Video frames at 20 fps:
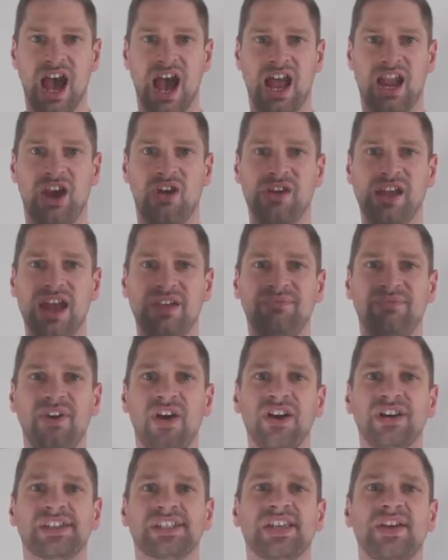Hello again,
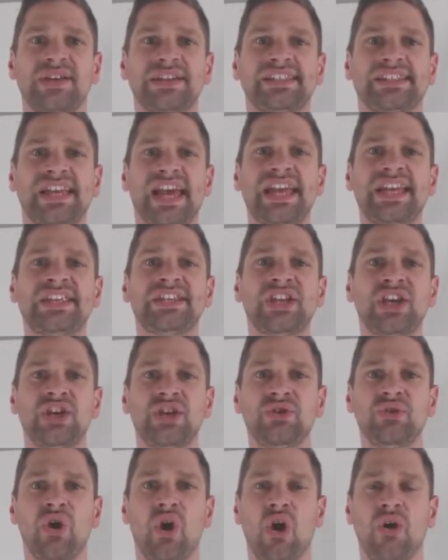folks. So it's day
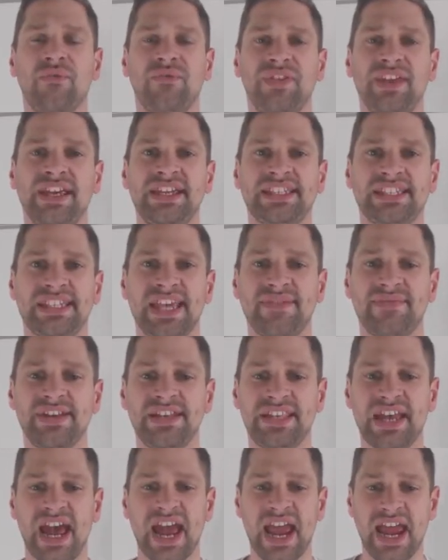two of the
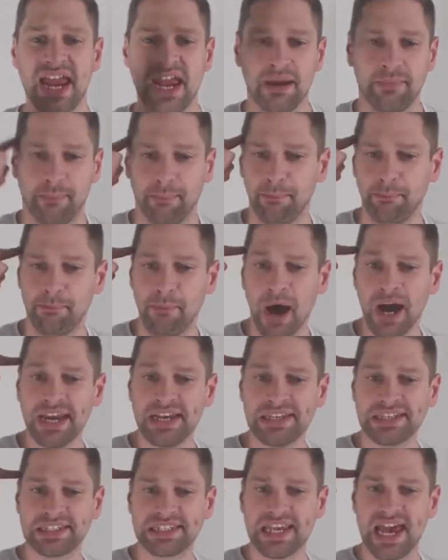seven day
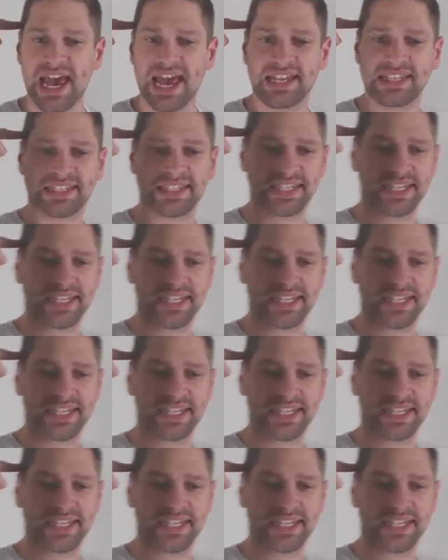mindset